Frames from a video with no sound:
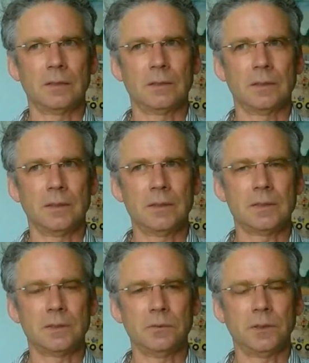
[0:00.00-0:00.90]
it
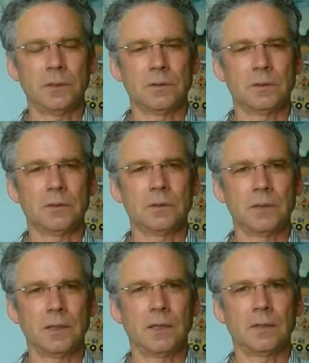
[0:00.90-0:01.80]
is difficult to
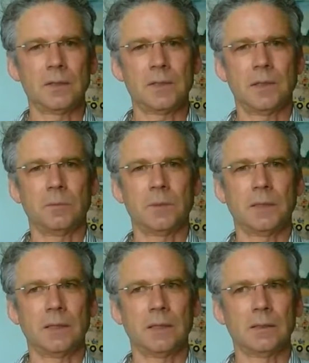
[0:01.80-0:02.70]
take those
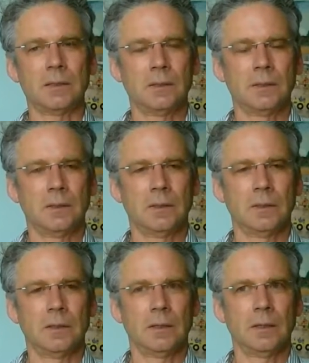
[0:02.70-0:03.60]
steps.
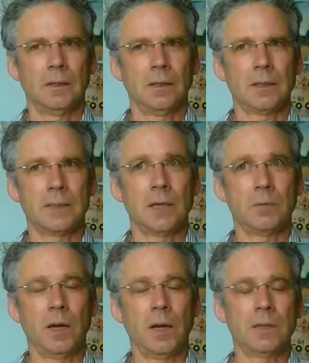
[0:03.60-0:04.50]
And like I say, I
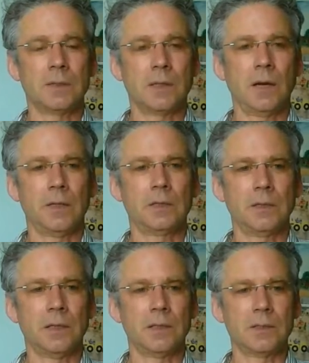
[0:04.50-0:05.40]
admire his
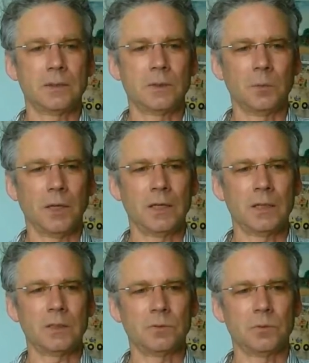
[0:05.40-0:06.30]
courage and his
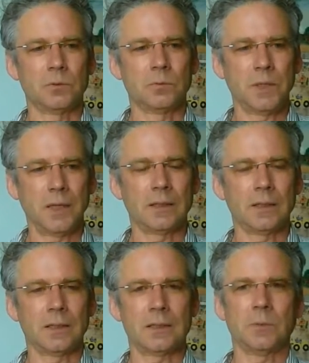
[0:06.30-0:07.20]
determination for taking
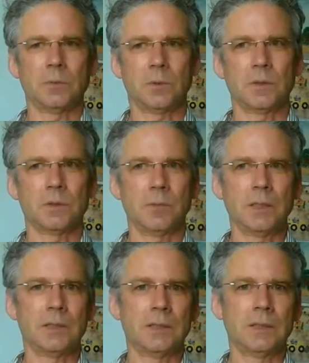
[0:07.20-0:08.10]
that step, because it's
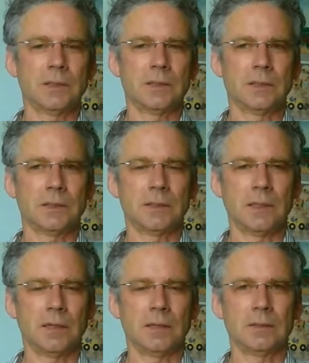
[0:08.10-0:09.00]
much easier just to say,
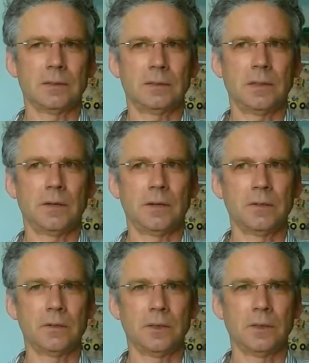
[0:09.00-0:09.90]
I'll just carry on
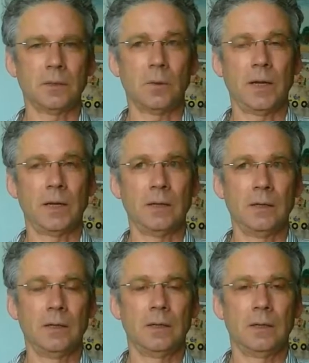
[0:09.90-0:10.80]
doing it the way
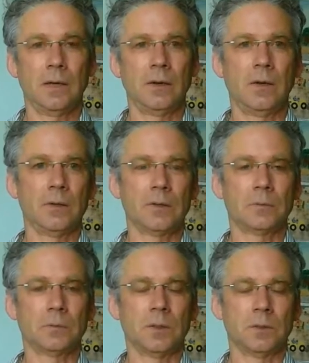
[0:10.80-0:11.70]
I know
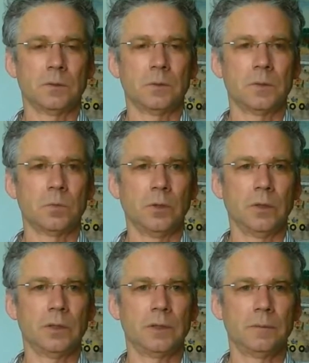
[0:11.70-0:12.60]
it's always
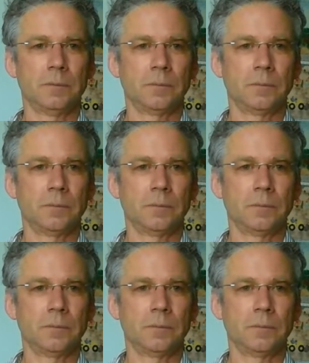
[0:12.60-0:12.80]
worked.